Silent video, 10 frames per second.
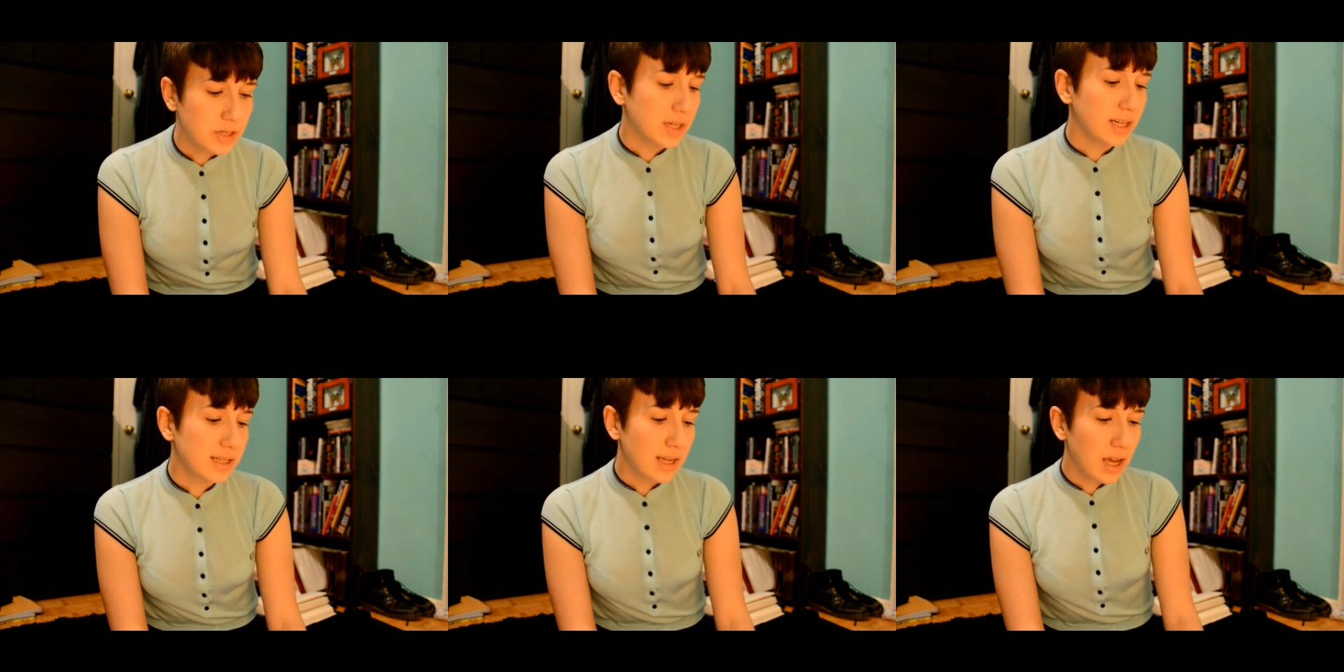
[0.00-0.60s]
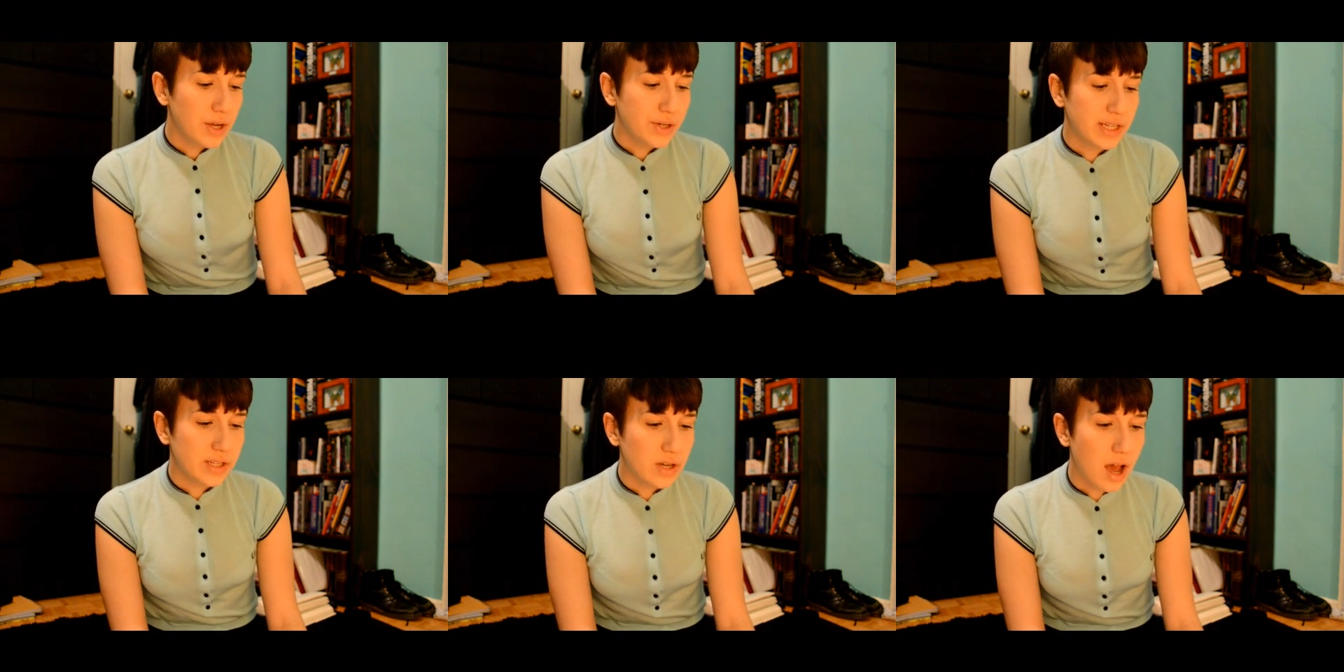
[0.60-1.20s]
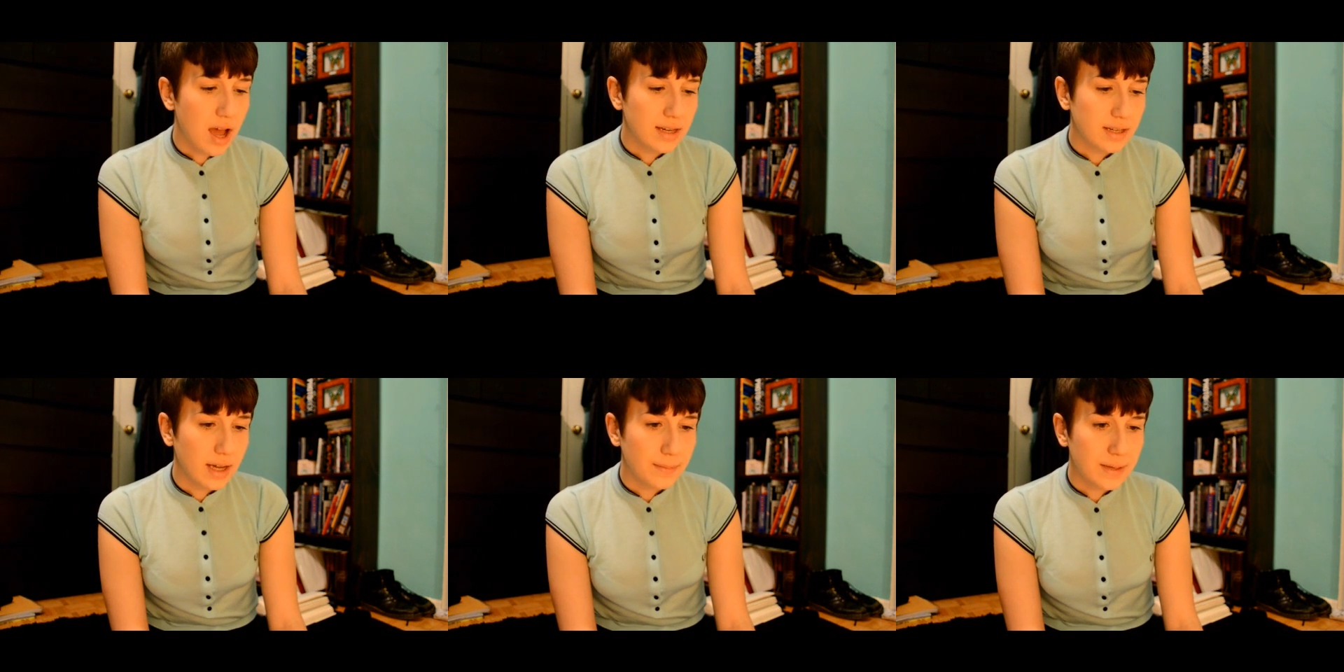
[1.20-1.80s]
She's not
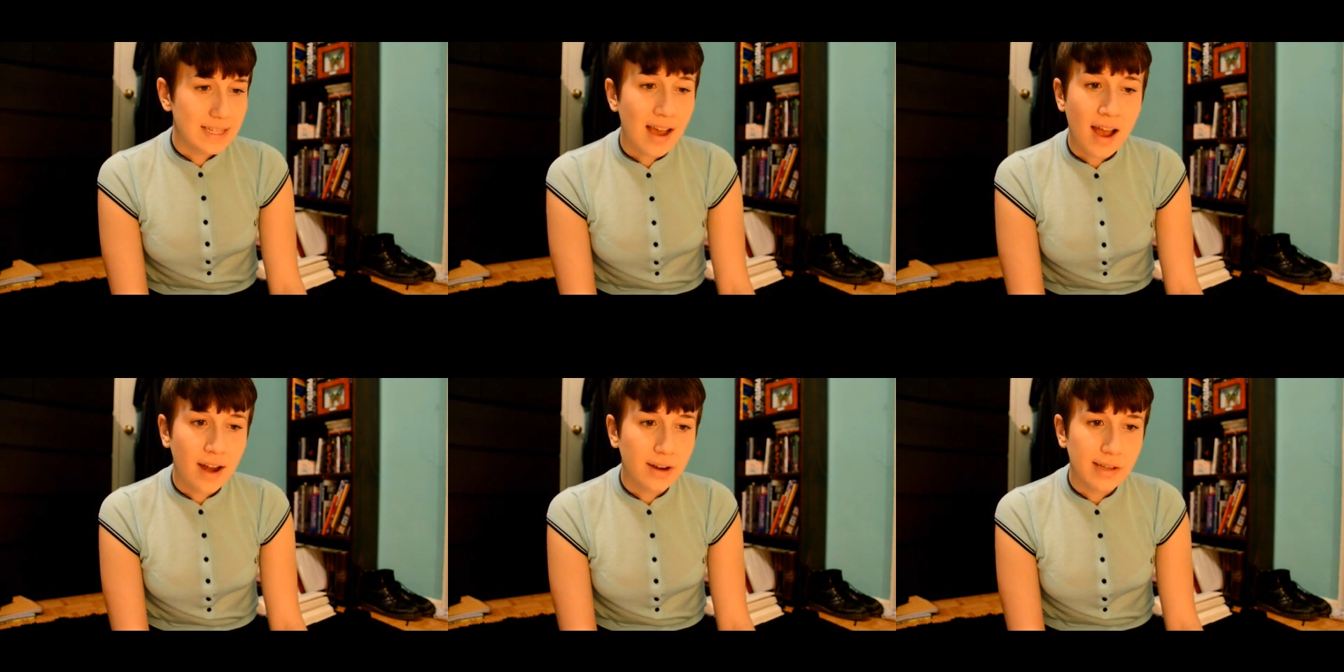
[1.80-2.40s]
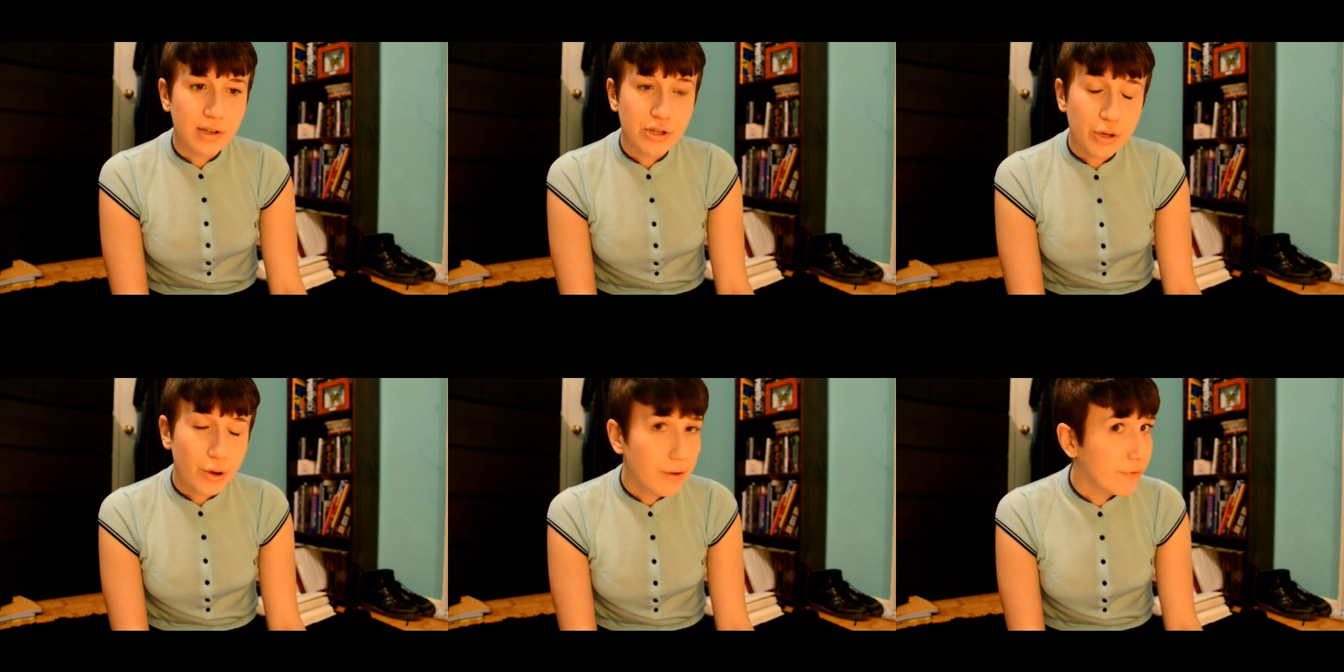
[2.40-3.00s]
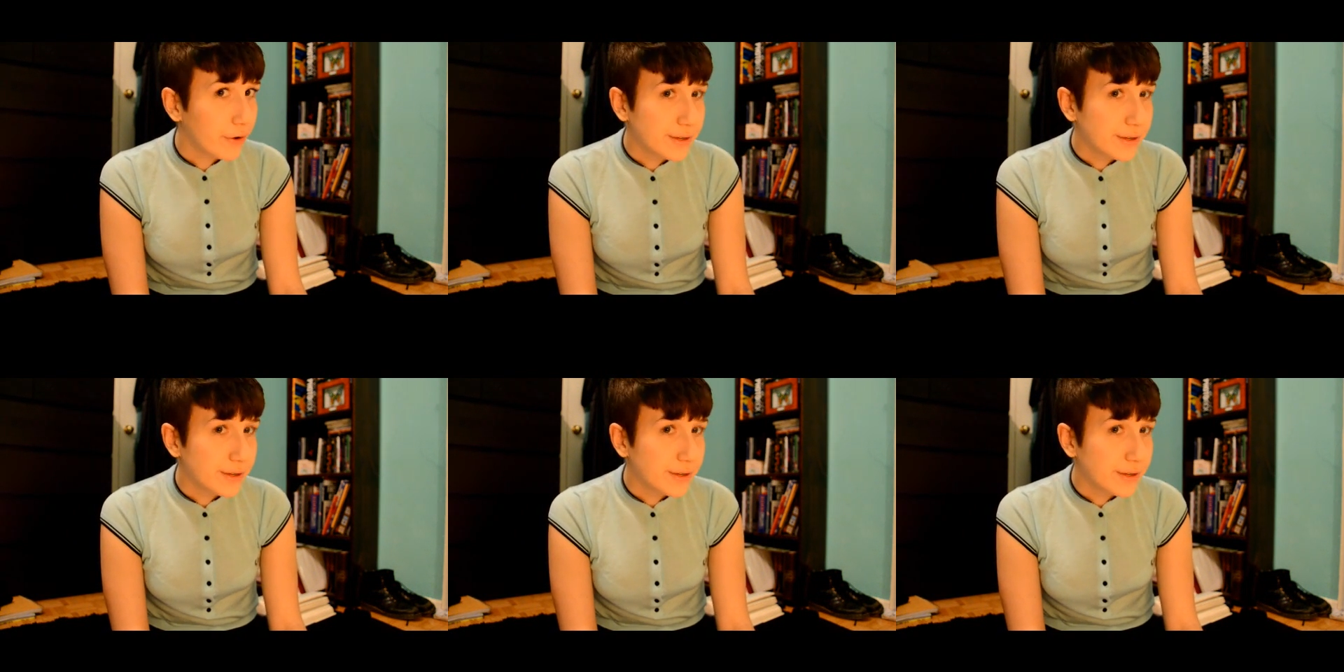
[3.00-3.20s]
entirely sure of